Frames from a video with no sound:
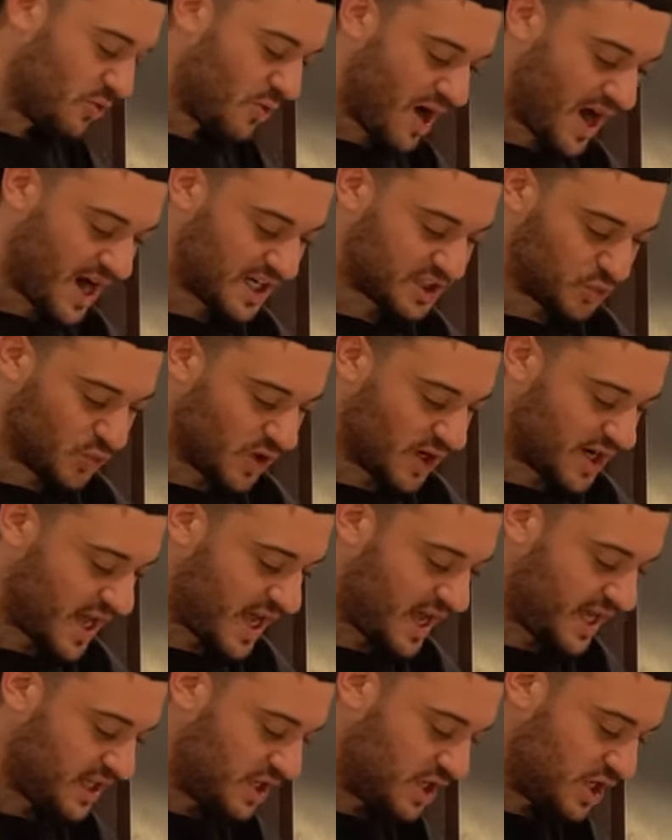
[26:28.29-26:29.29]
wash, one
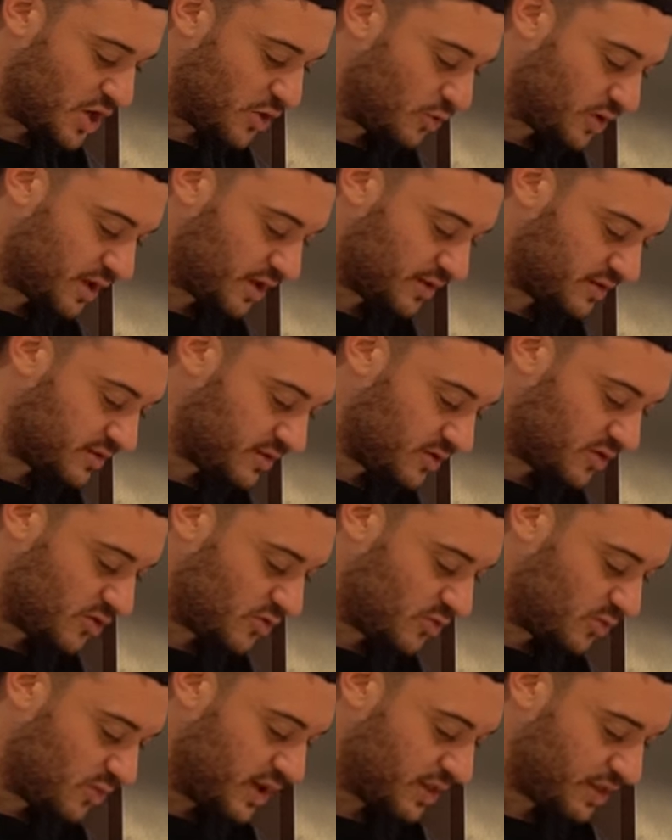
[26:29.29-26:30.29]
egg yolk
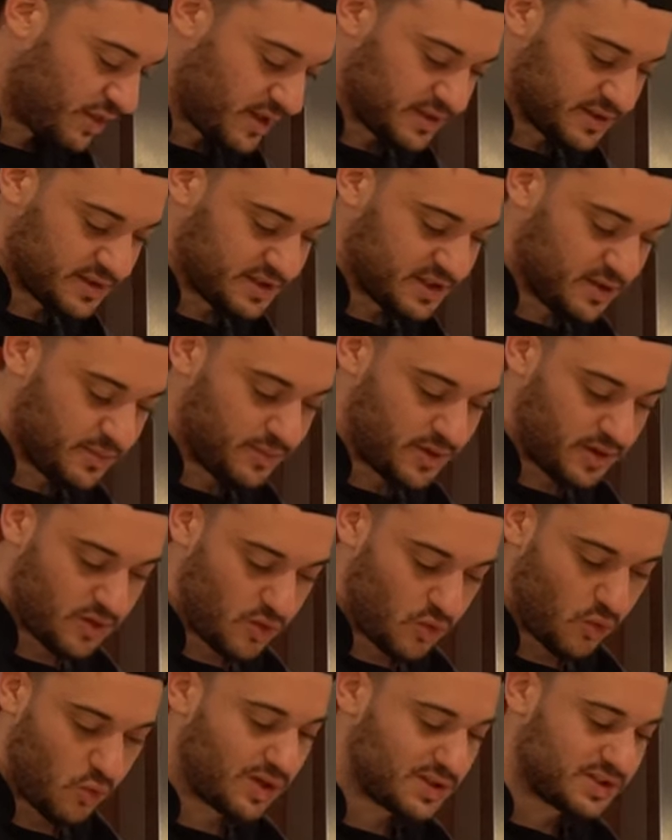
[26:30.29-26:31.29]
with some
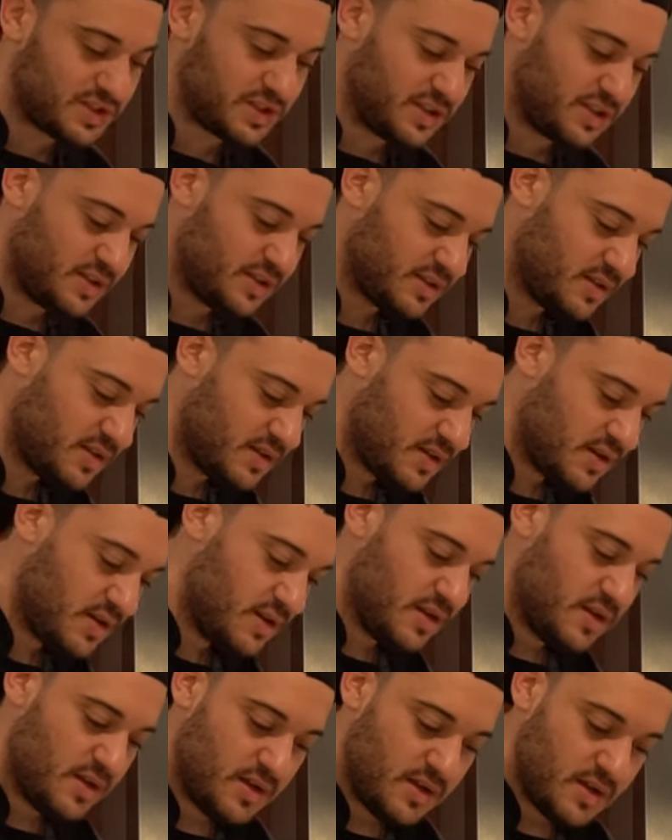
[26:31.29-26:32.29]
water.
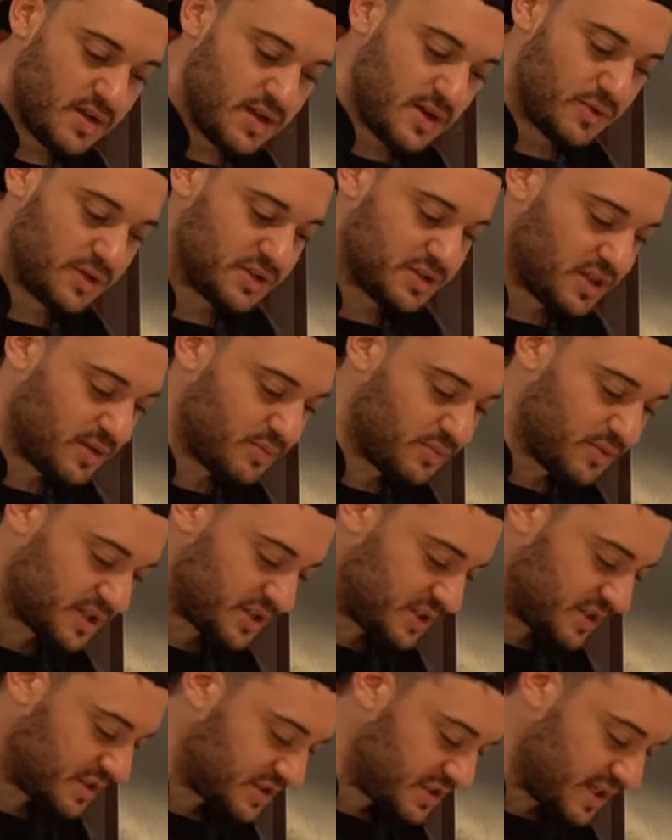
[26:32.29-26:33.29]
We're just gonna
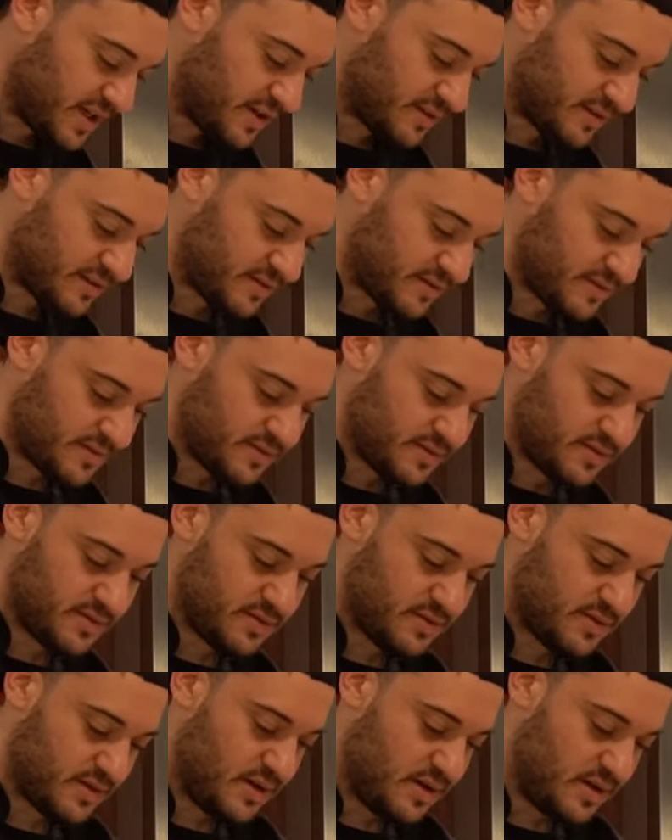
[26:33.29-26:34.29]
brush this down.
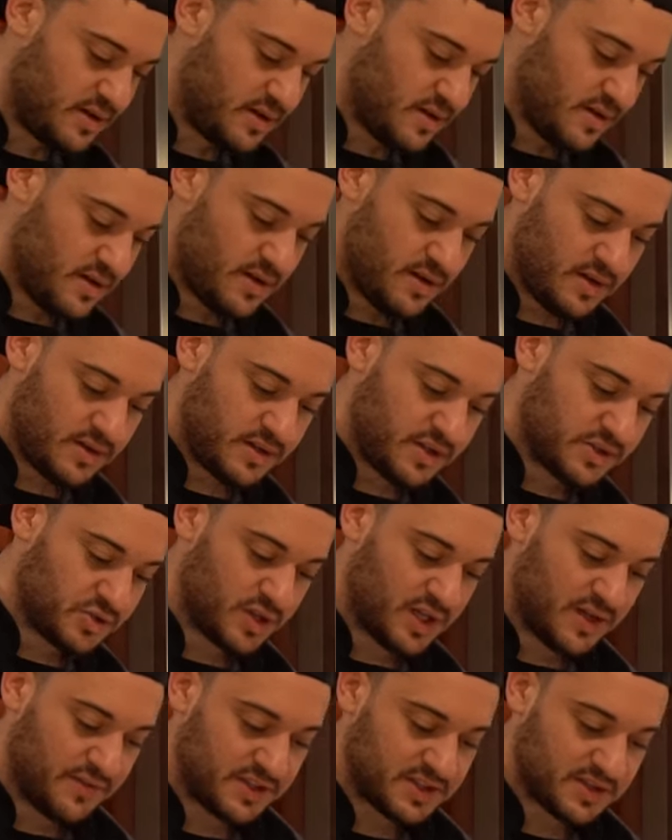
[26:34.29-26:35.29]
This
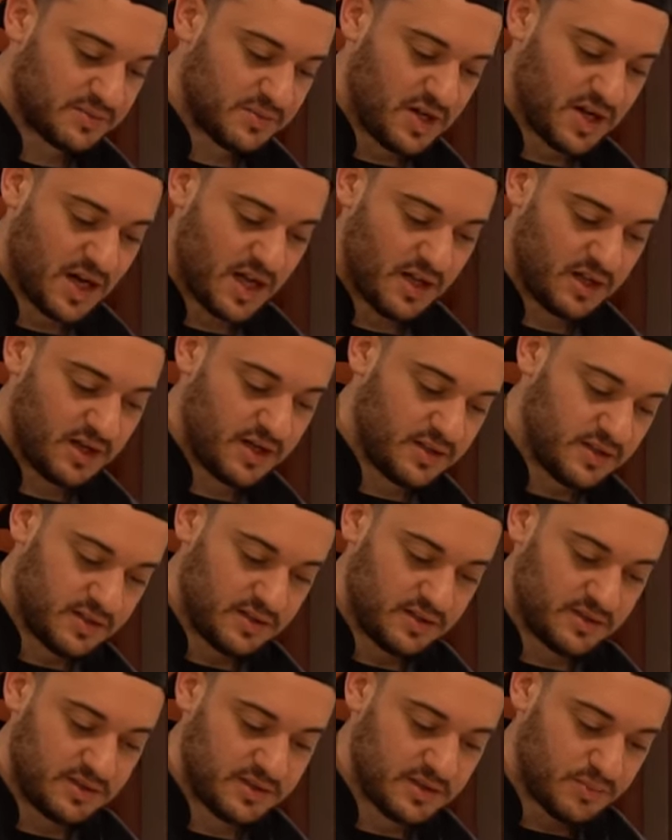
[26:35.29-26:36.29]
will give it some color,
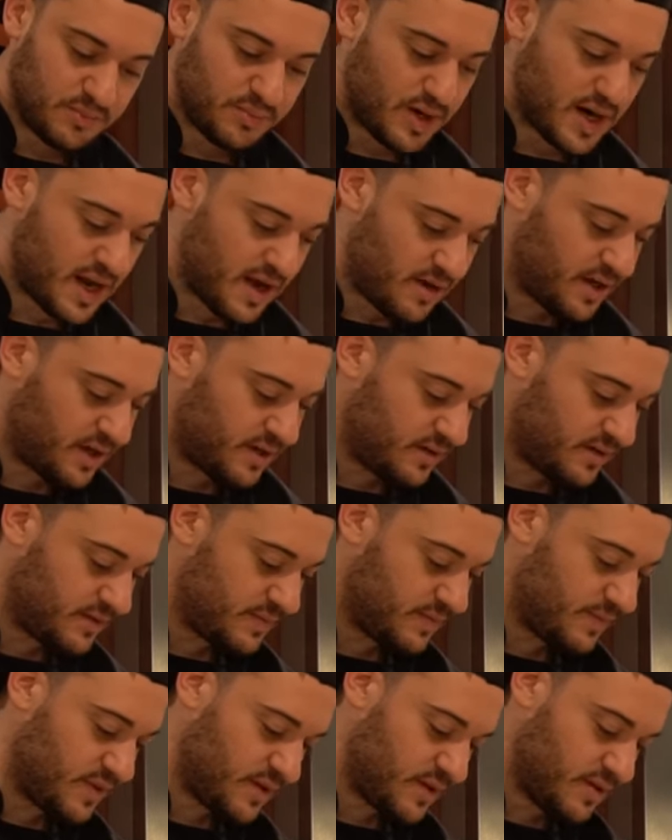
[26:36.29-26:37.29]
some browning,
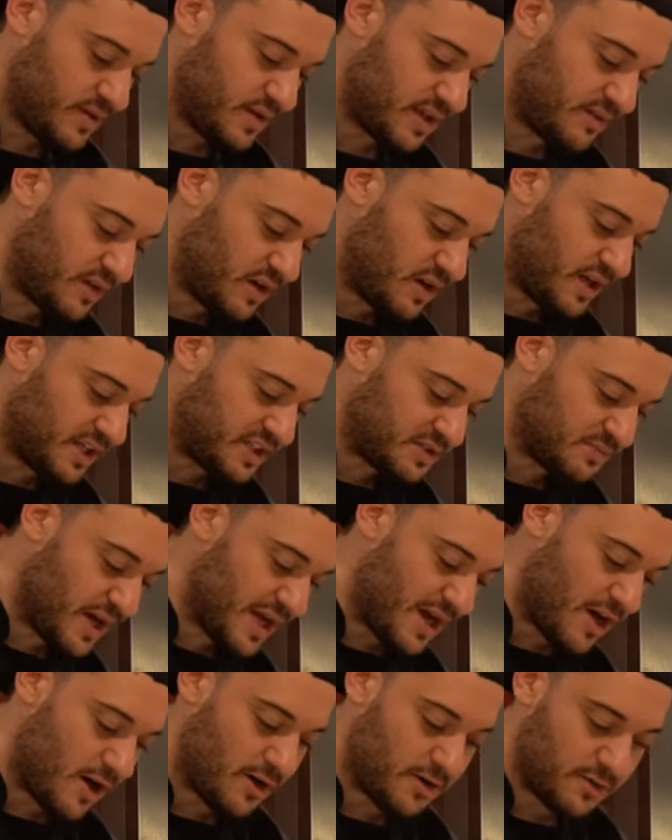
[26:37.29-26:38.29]
give it a nice
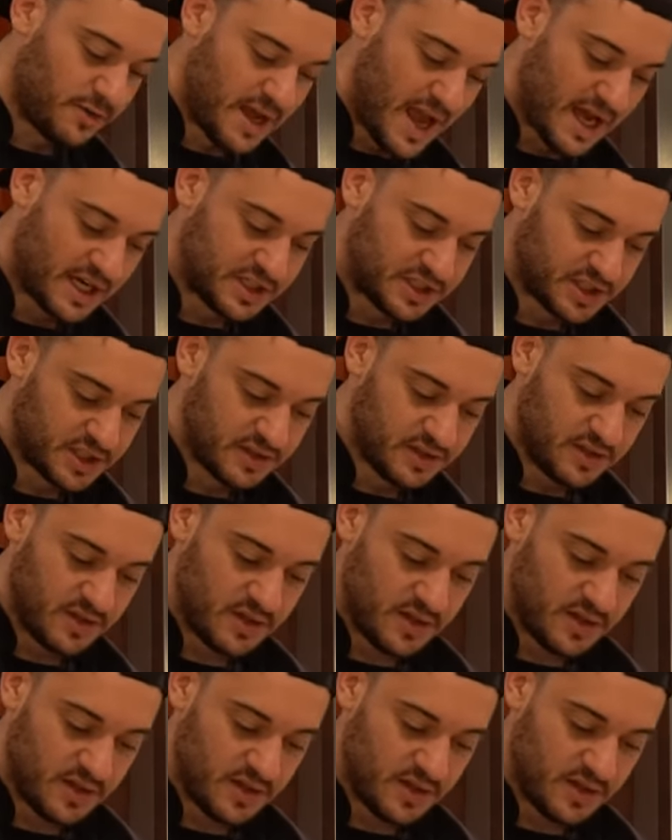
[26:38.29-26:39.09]
Maillard reaction.